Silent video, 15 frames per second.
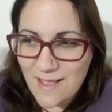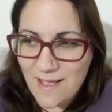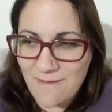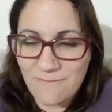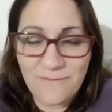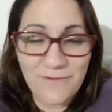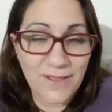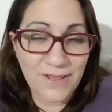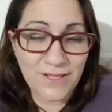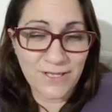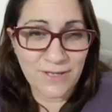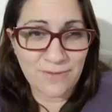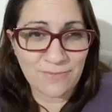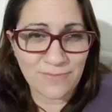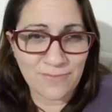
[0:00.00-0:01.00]
I'm feeling
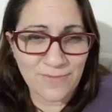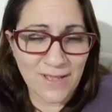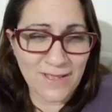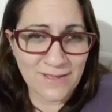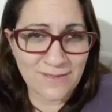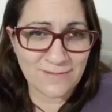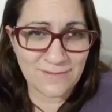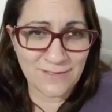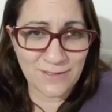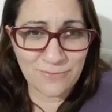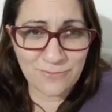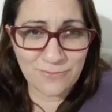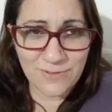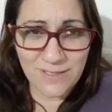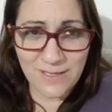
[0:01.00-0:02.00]
him. I can
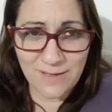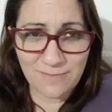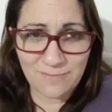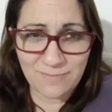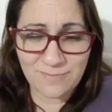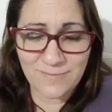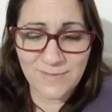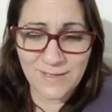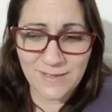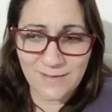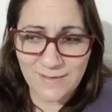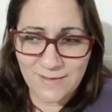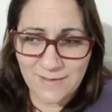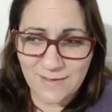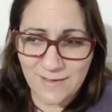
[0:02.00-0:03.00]
sit with him.
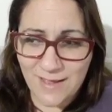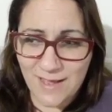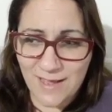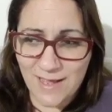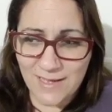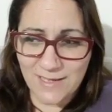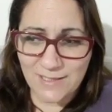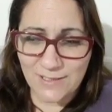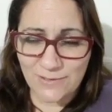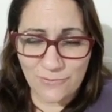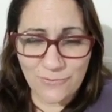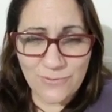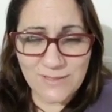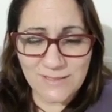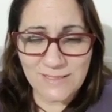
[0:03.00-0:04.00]
I can know
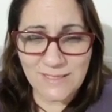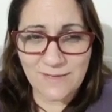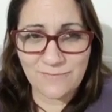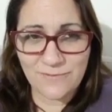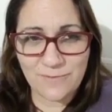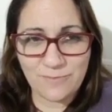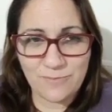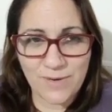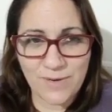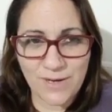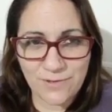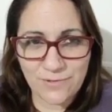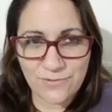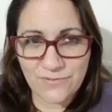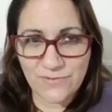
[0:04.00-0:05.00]
when something
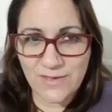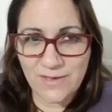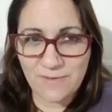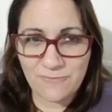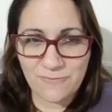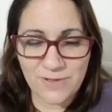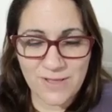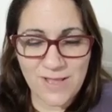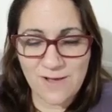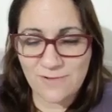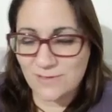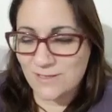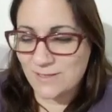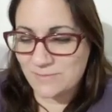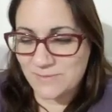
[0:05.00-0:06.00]
bothers him
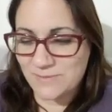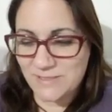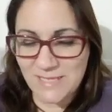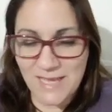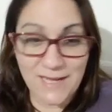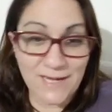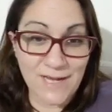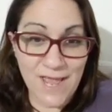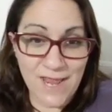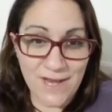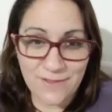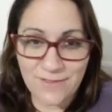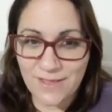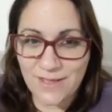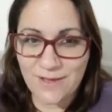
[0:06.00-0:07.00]
without him saying
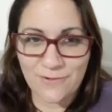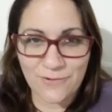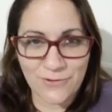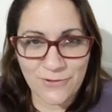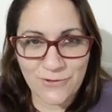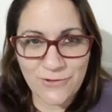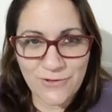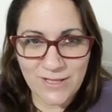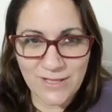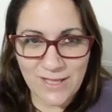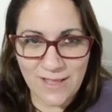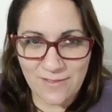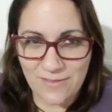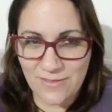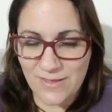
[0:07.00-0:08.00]
anything or doing
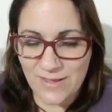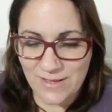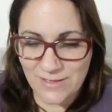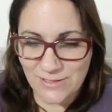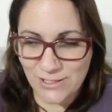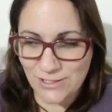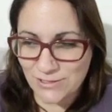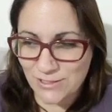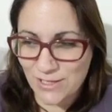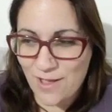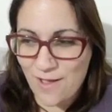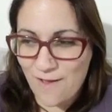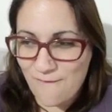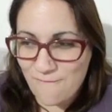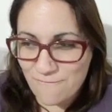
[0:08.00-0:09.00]
anything. I just
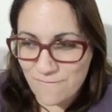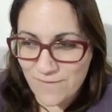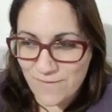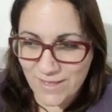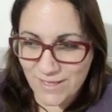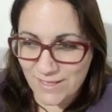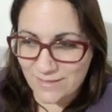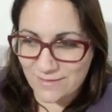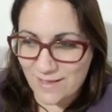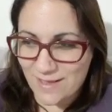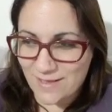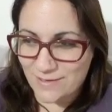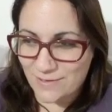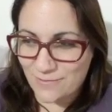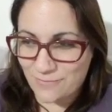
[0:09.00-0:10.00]
feel it
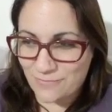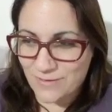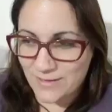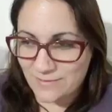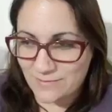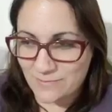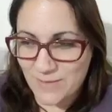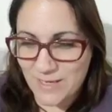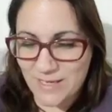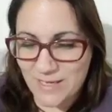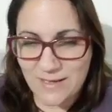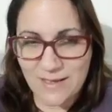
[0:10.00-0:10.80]
and he feels me.